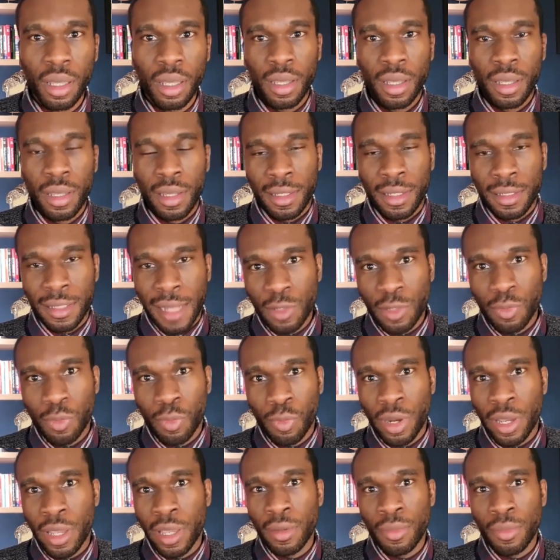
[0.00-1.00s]
That's
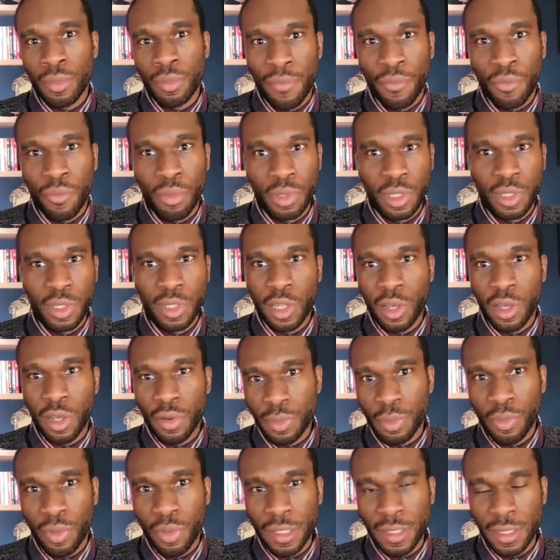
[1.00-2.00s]
where platforms and service
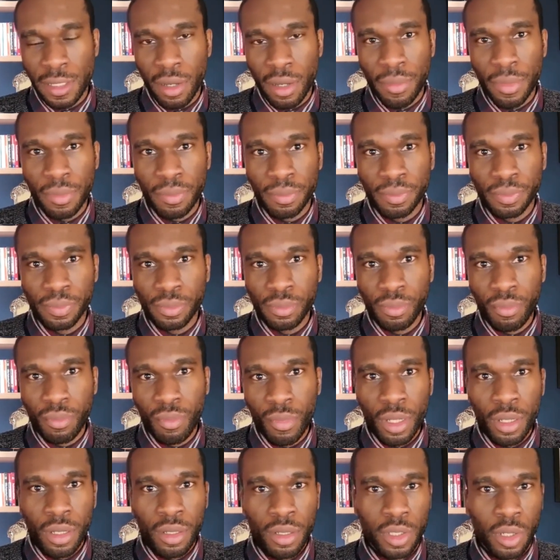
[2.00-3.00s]
providers come in.
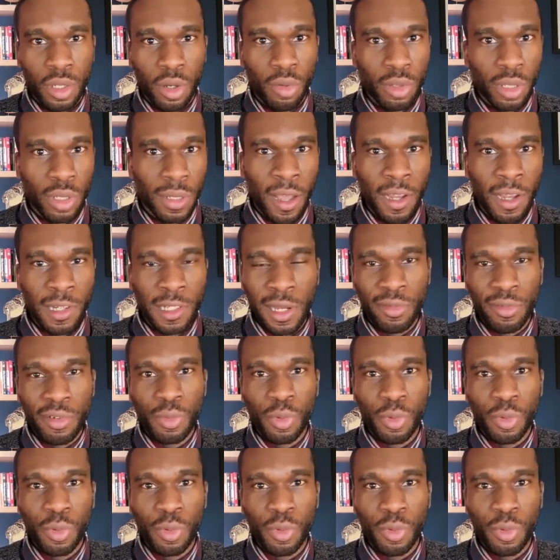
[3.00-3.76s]
So the large language model